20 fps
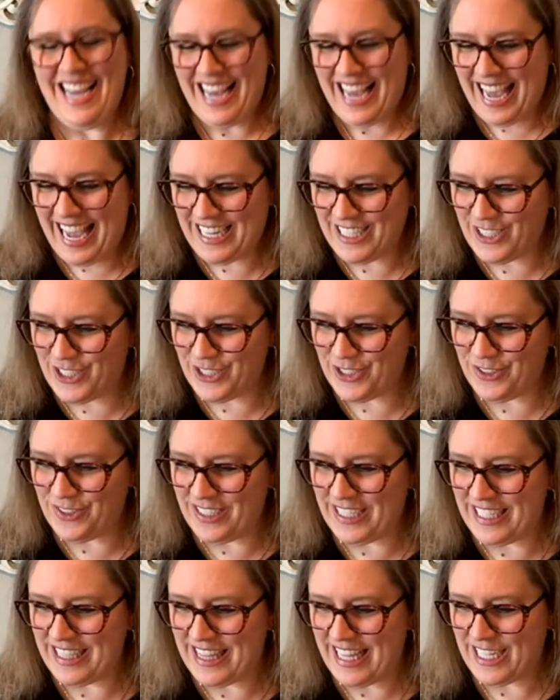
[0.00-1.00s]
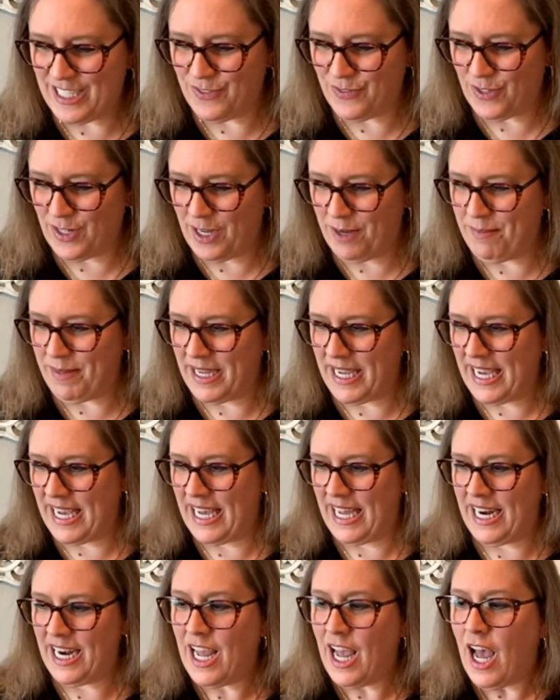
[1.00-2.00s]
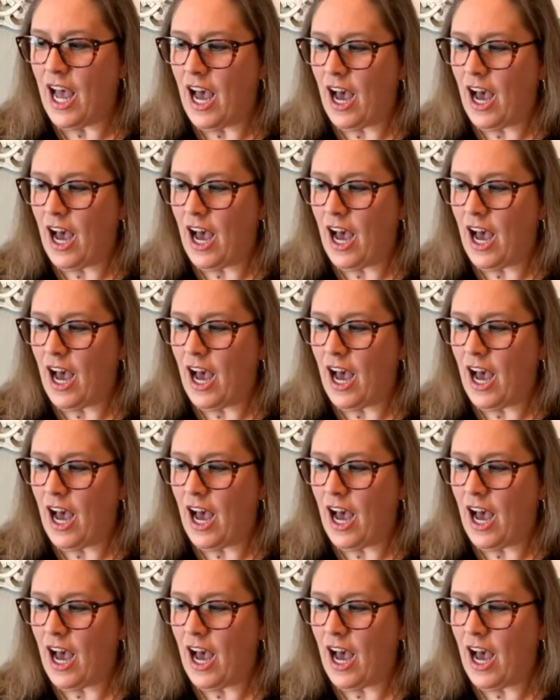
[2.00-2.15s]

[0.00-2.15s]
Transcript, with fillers: Hey, Judy, thanks for coming in.